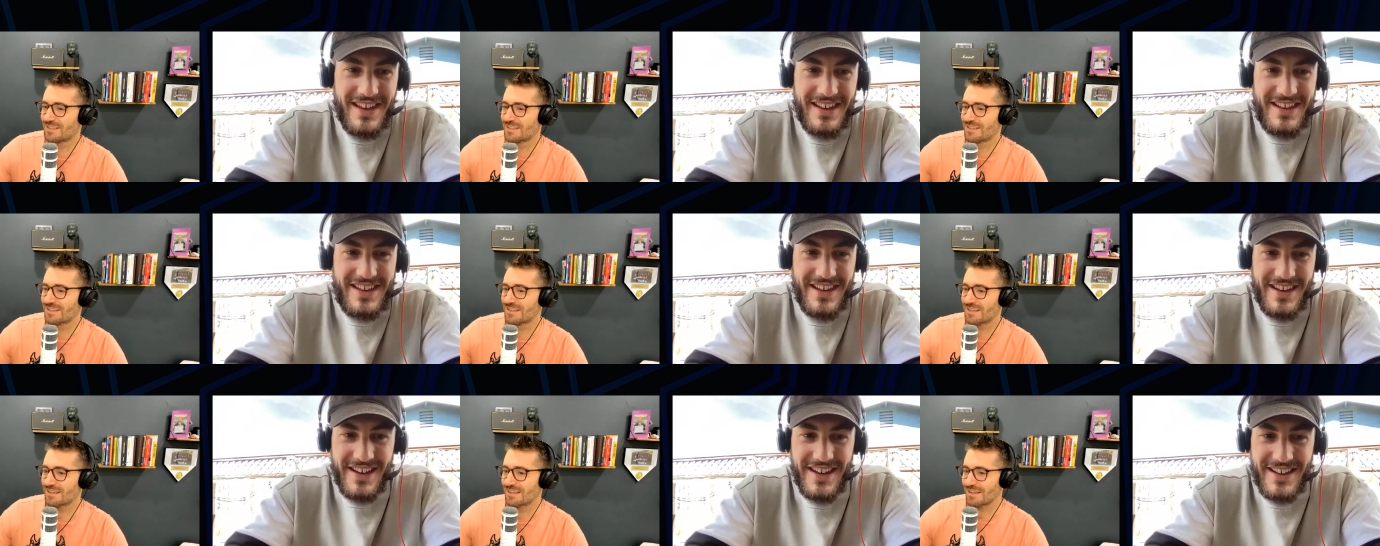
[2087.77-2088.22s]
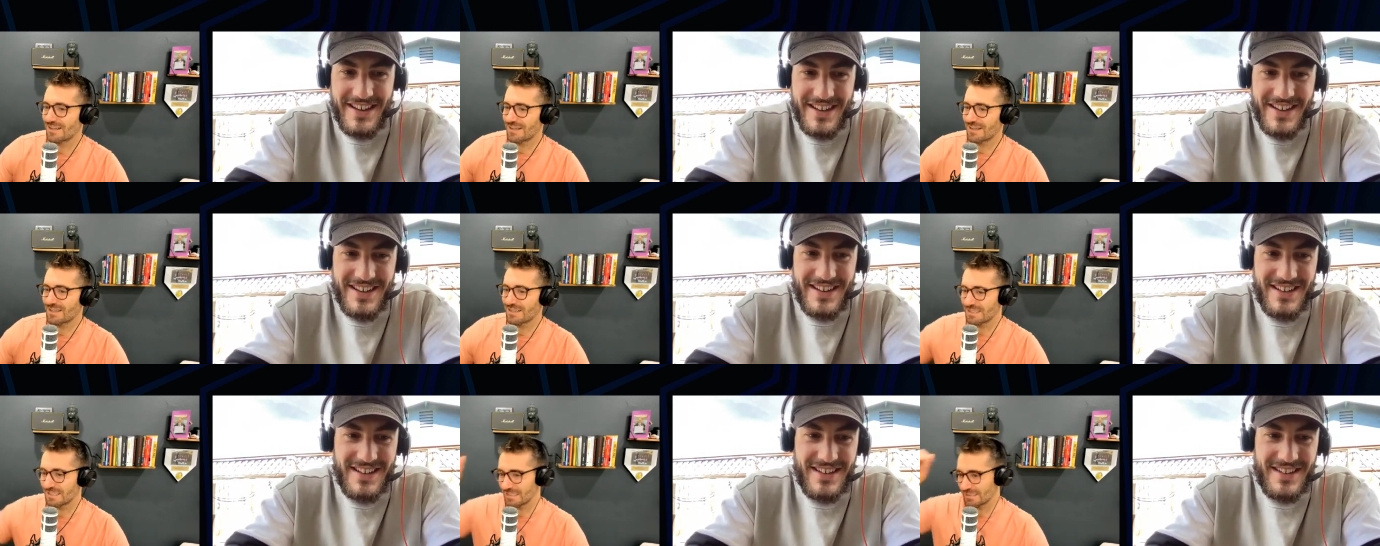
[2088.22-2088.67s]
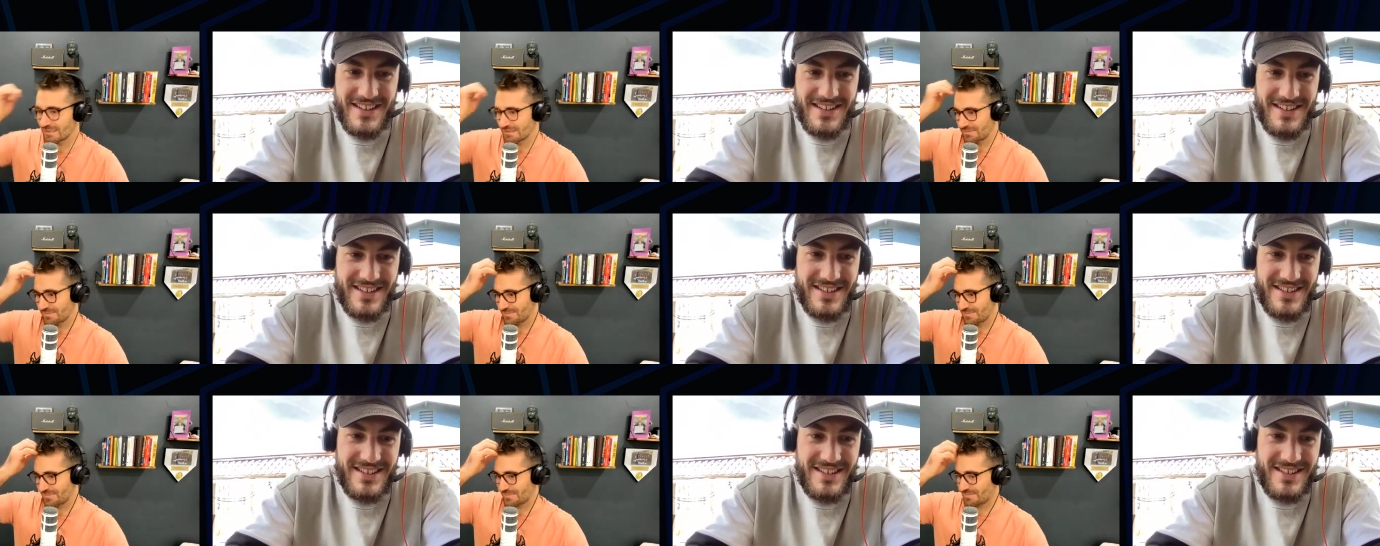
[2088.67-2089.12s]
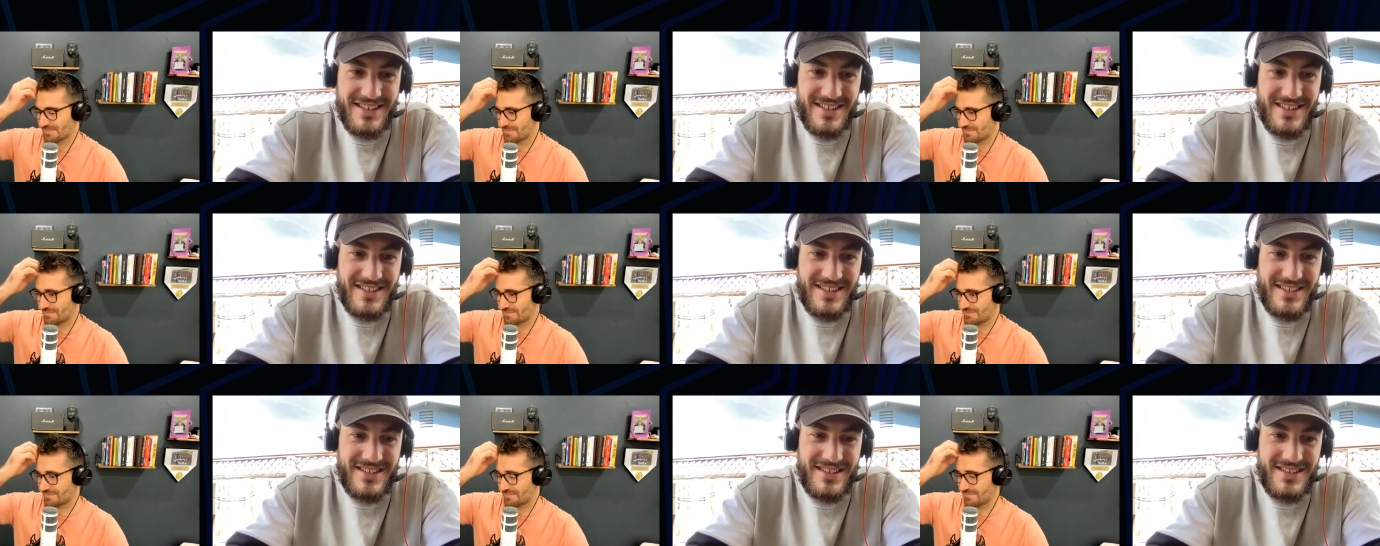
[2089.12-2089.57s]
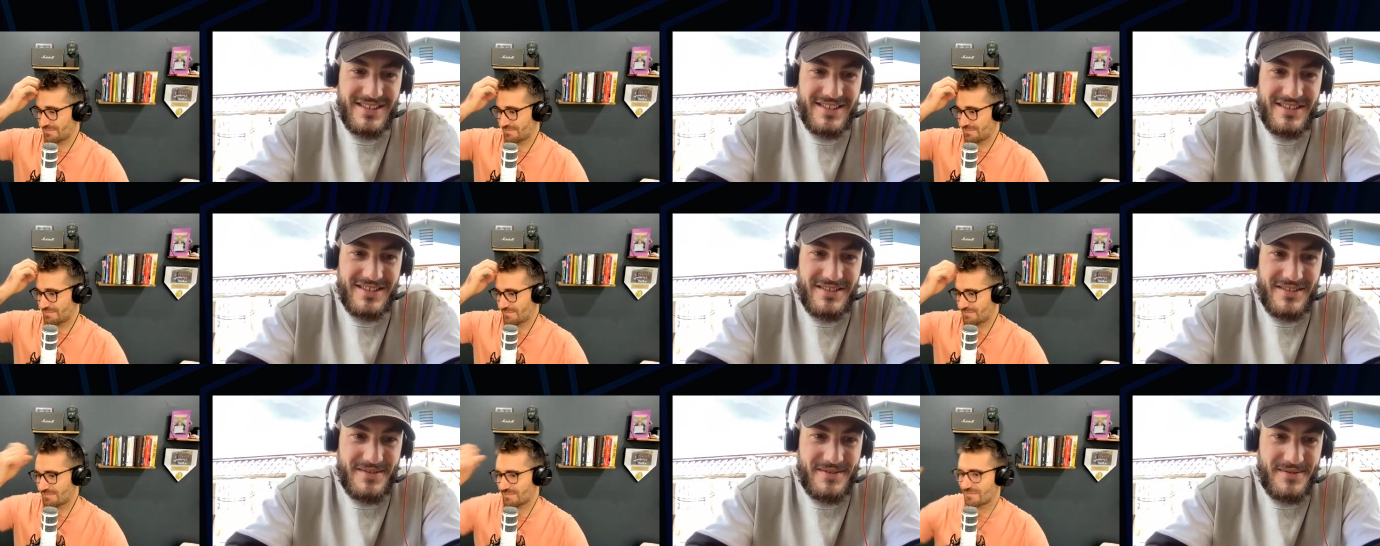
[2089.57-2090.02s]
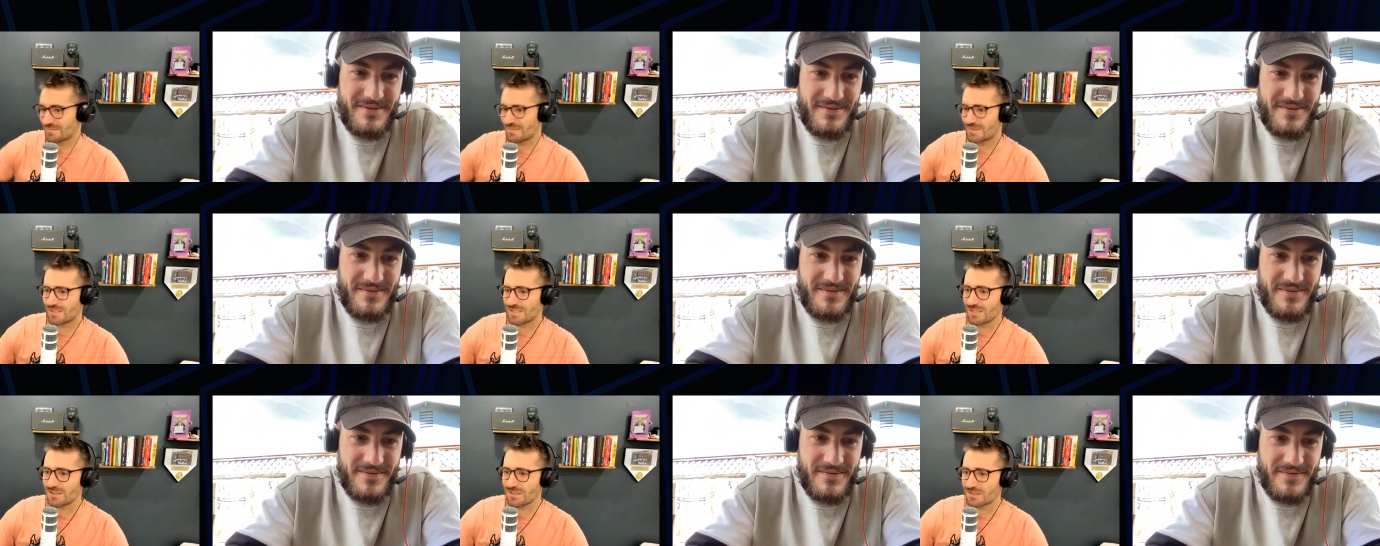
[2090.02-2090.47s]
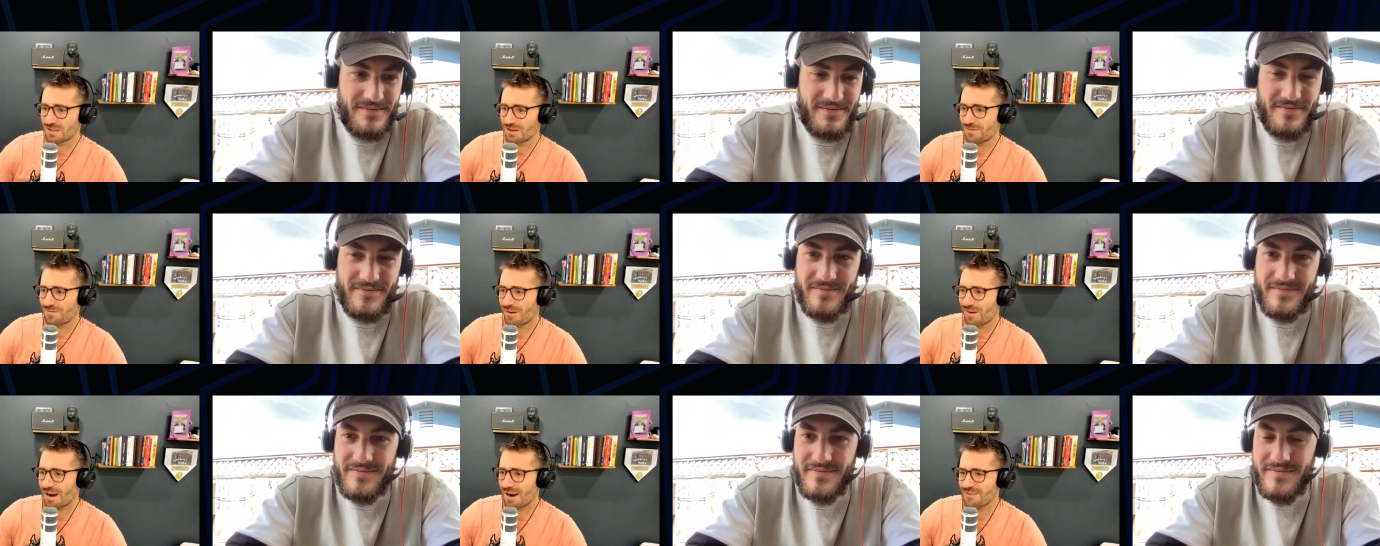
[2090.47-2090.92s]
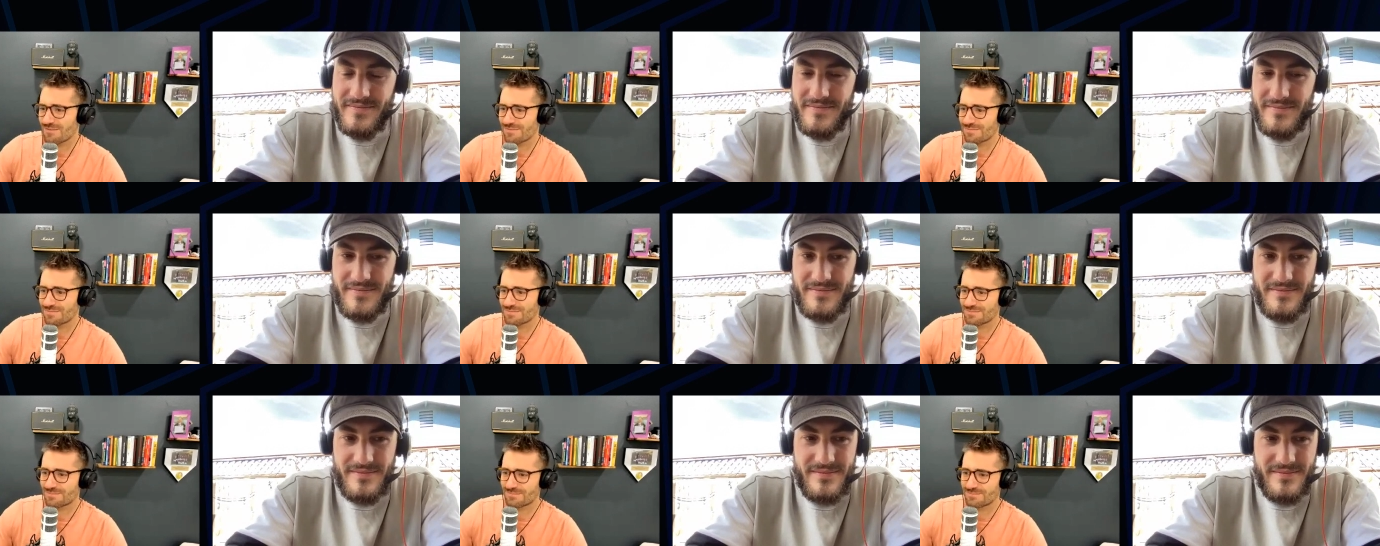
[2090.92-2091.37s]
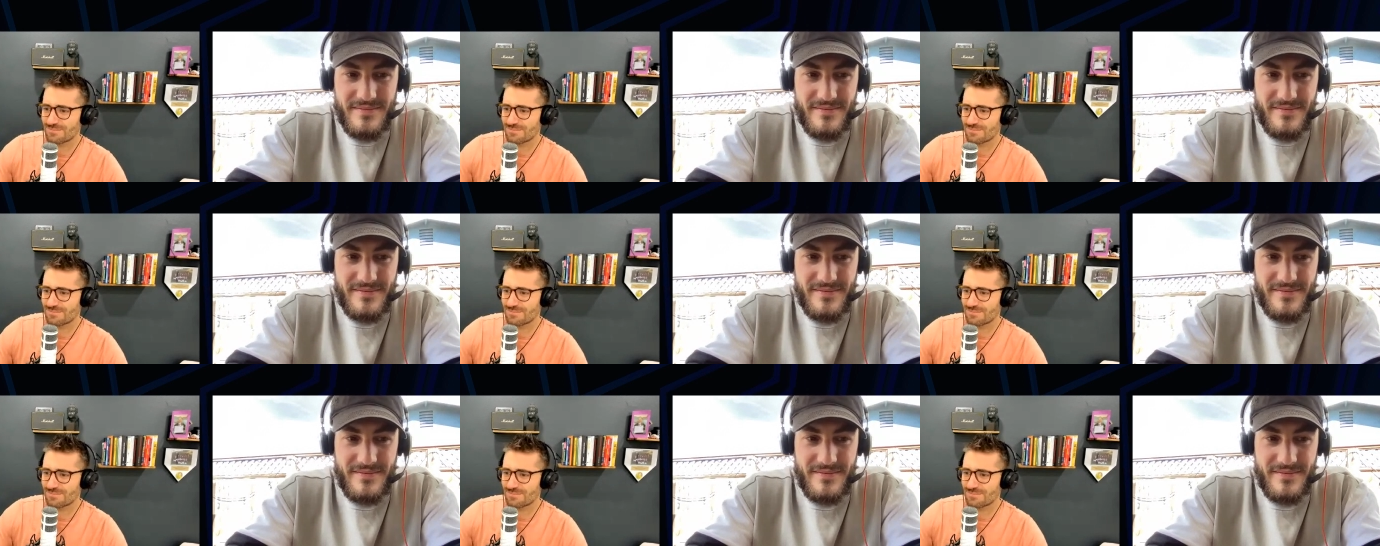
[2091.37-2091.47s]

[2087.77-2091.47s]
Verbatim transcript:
Speaker 1: yeah. Um so so far I've